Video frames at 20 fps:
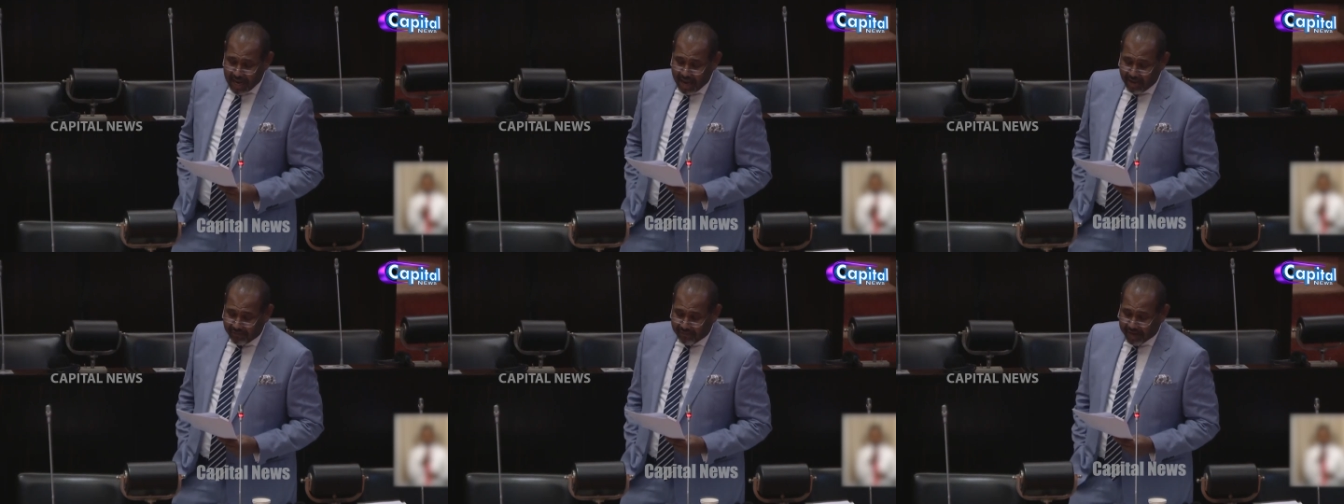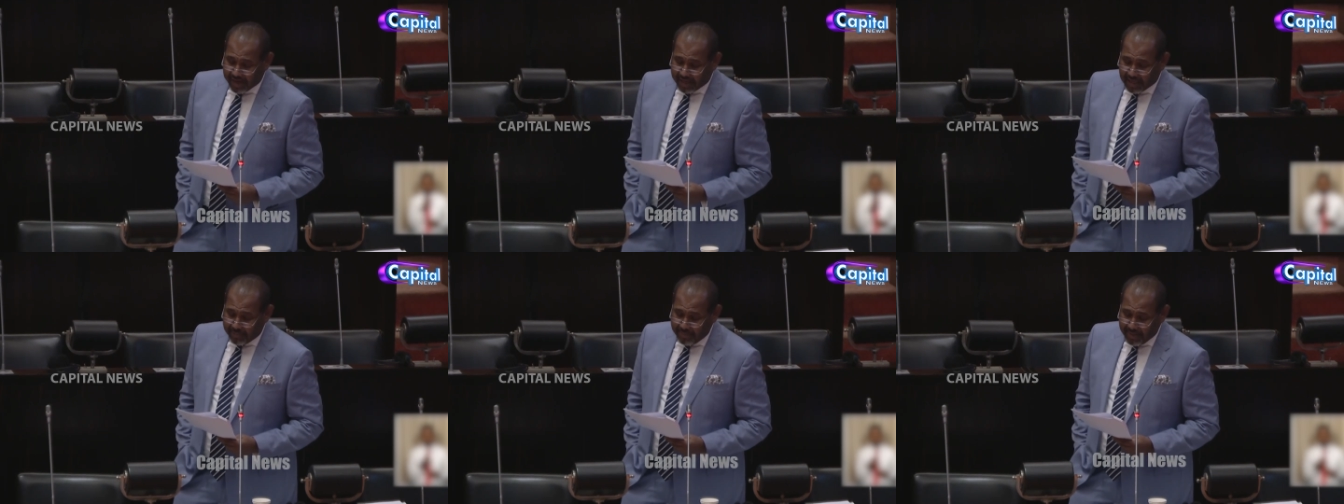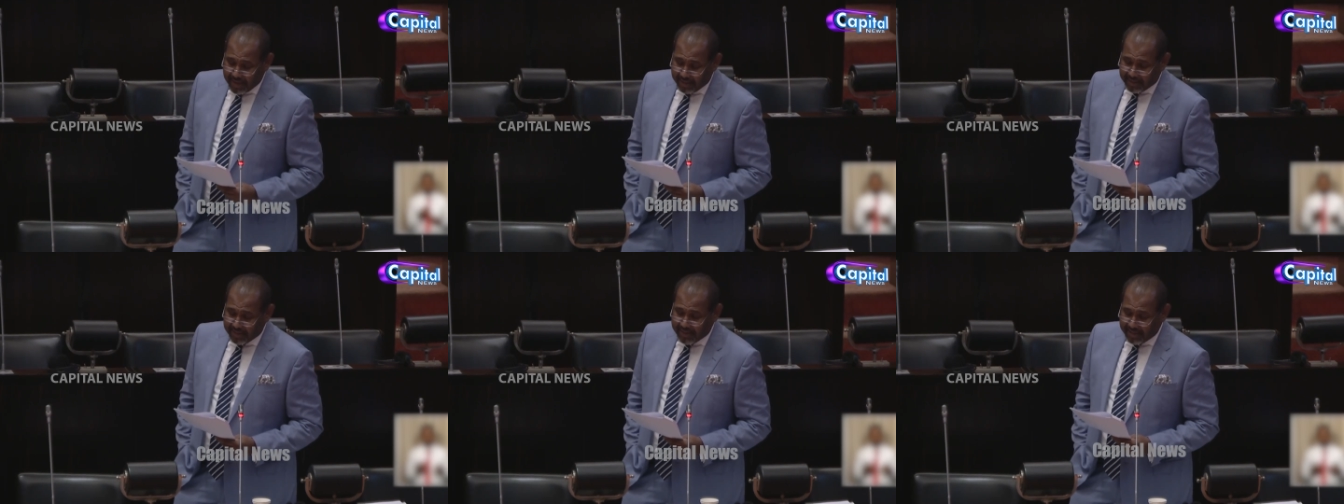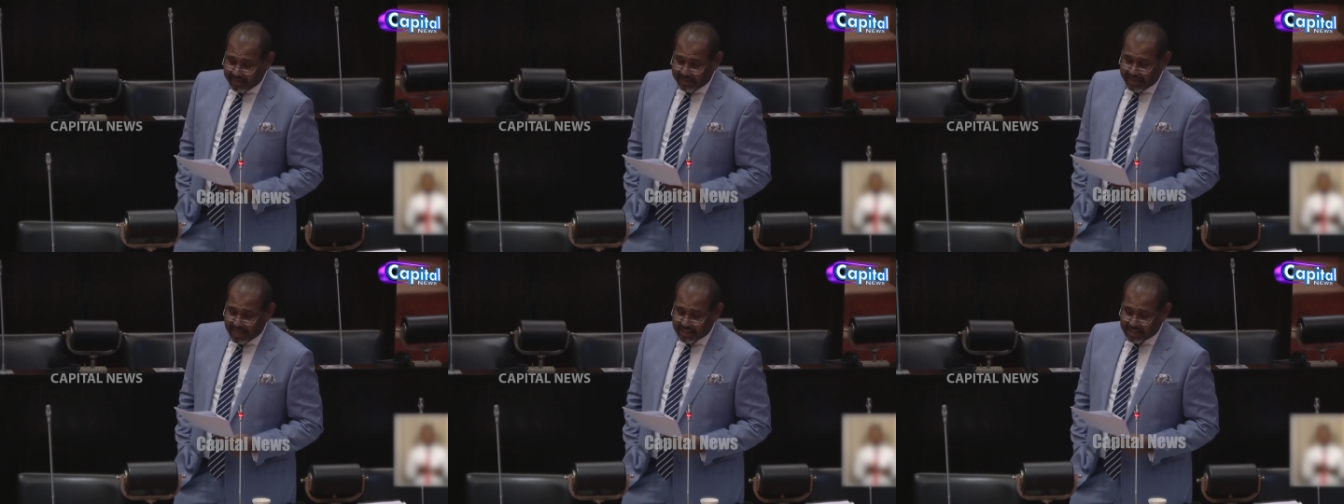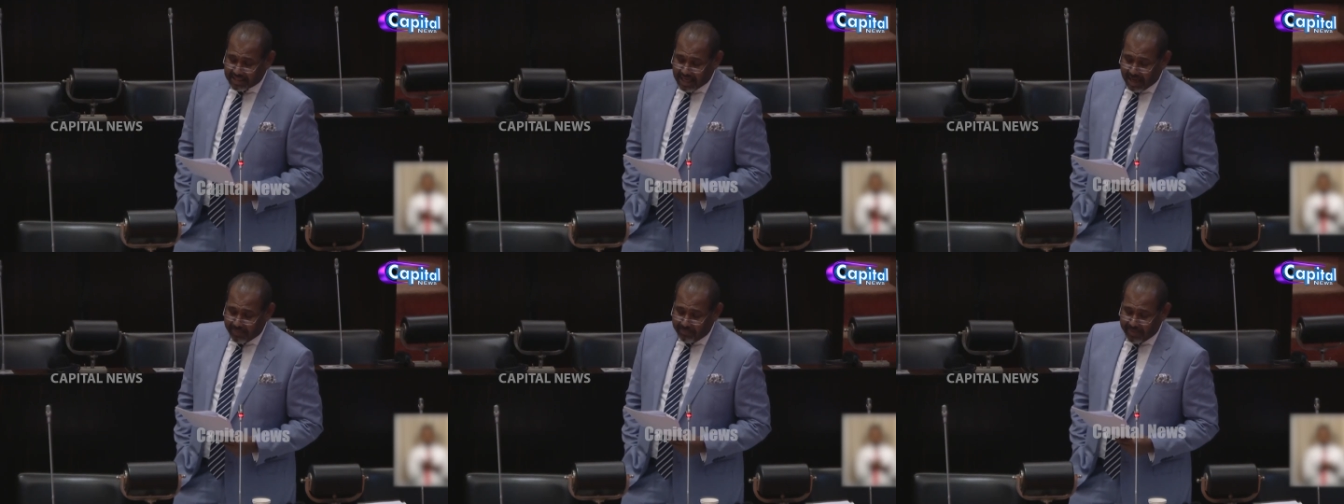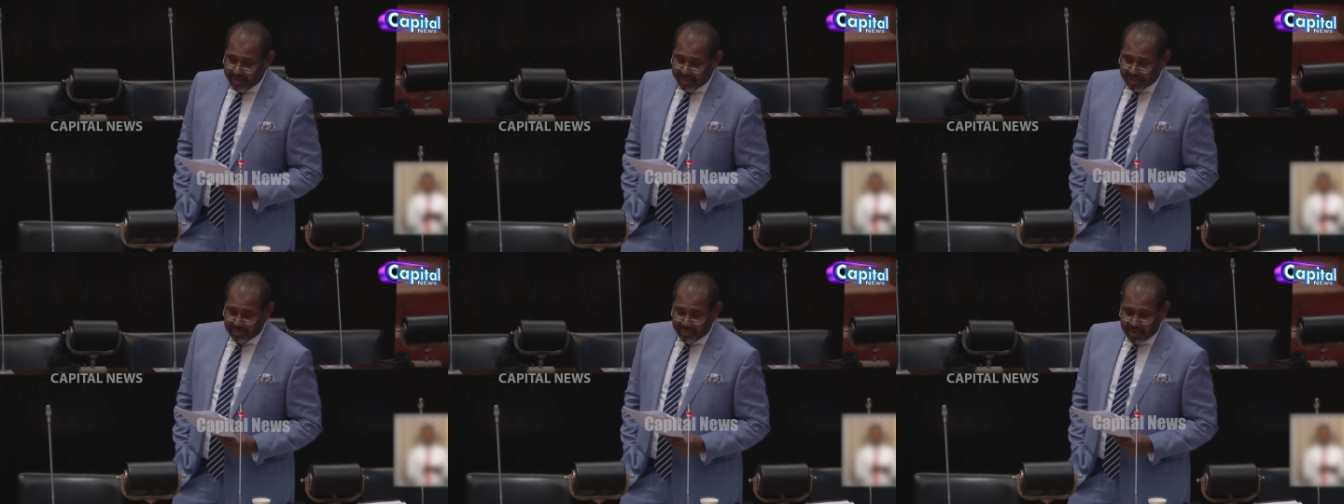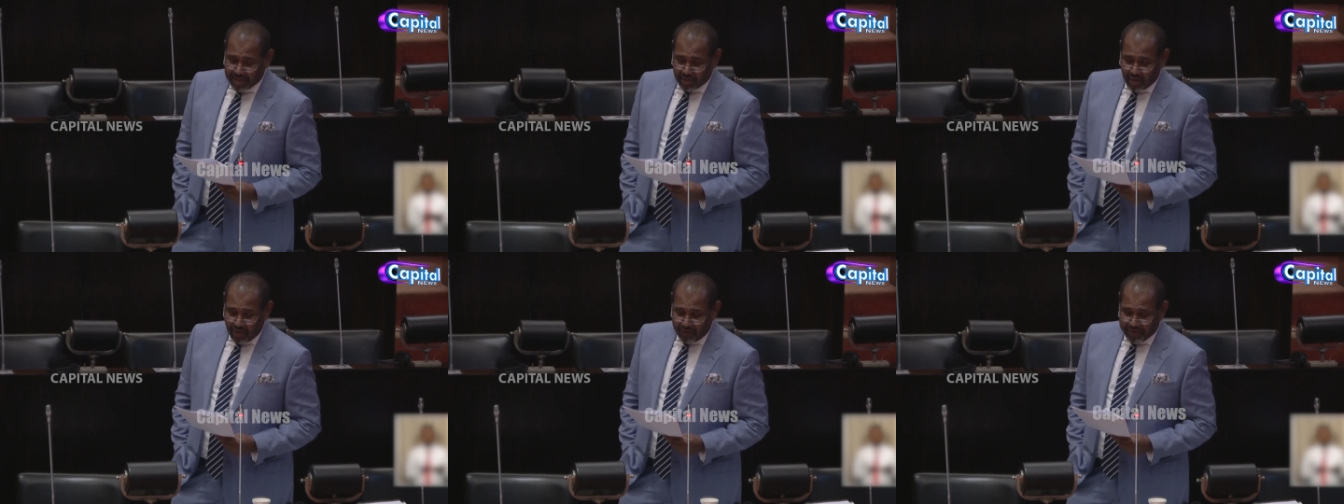have recommended the
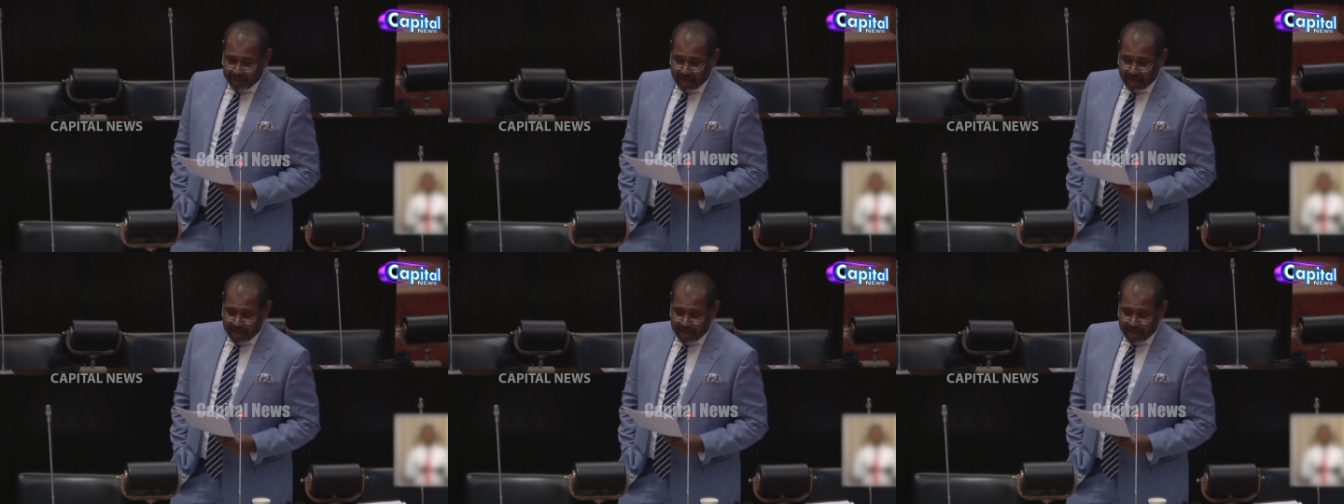establishment of